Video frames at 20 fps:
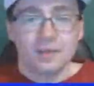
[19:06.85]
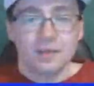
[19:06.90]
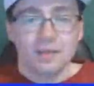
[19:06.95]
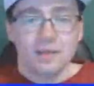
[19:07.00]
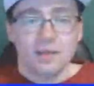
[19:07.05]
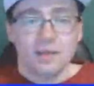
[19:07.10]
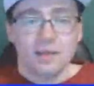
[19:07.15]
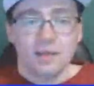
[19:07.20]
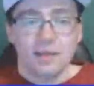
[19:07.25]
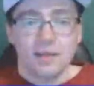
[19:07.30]

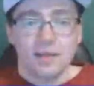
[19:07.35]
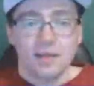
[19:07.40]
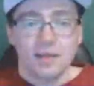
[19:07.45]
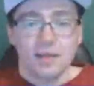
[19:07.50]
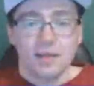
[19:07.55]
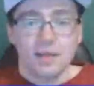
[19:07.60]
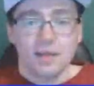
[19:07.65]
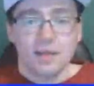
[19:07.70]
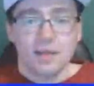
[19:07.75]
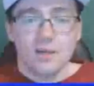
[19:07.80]

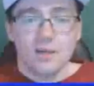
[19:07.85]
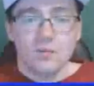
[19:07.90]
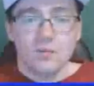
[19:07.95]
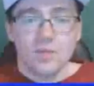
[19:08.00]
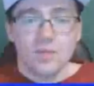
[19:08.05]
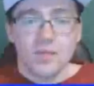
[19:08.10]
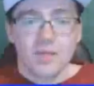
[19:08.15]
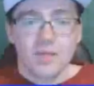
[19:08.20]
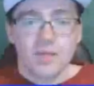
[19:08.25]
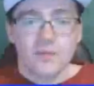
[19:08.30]
And we
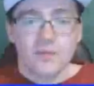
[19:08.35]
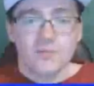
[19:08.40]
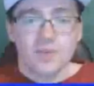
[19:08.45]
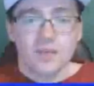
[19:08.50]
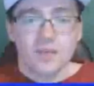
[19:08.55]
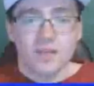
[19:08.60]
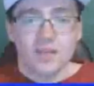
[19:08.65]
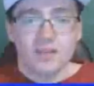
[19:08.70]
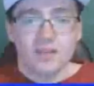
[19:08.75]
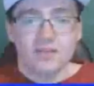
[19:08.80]
have
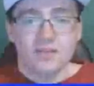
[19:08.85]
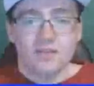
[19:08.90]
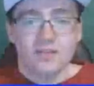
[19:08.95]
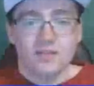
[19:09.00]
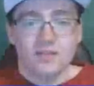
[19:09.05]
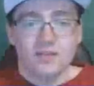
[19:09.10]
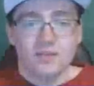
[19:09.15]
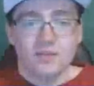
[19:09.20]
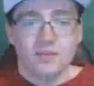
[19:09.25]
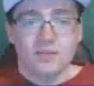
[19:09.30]
done it!
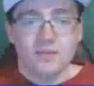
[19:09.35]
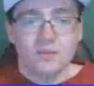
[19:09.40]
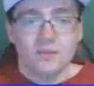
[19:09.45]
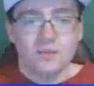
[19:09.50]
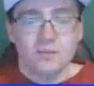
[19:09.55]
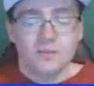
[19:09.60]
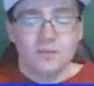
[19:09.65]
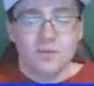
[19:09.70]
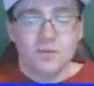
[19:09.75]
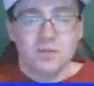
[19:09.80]

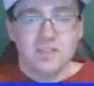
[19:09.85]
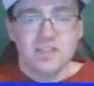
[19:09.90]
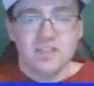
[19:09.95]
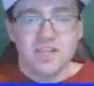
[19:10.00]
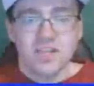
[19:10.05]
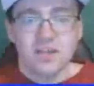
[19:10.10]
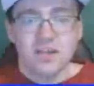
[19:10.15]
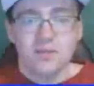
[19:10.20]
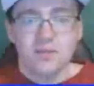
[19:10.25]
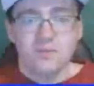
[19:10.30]
First,
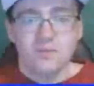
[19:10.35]
second, and